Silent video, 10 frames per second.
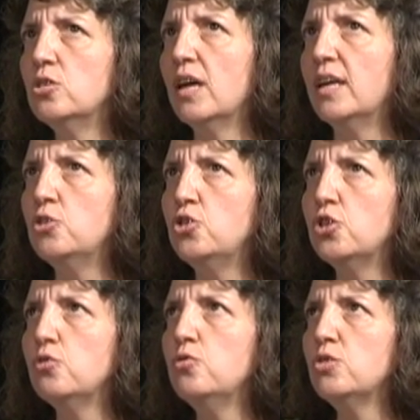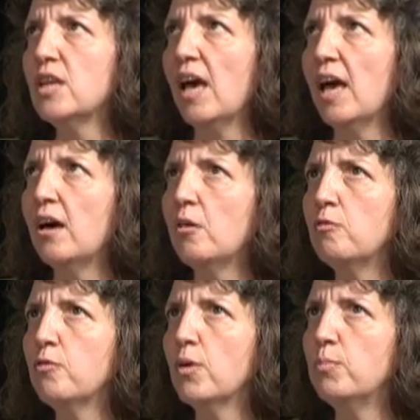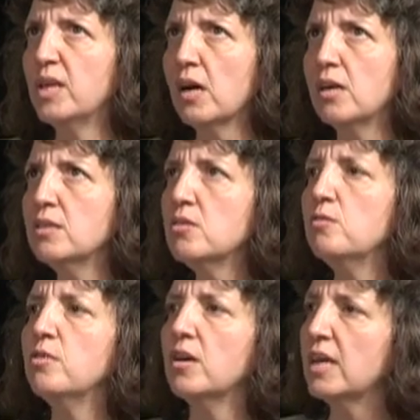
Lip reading: and Jews have, because of a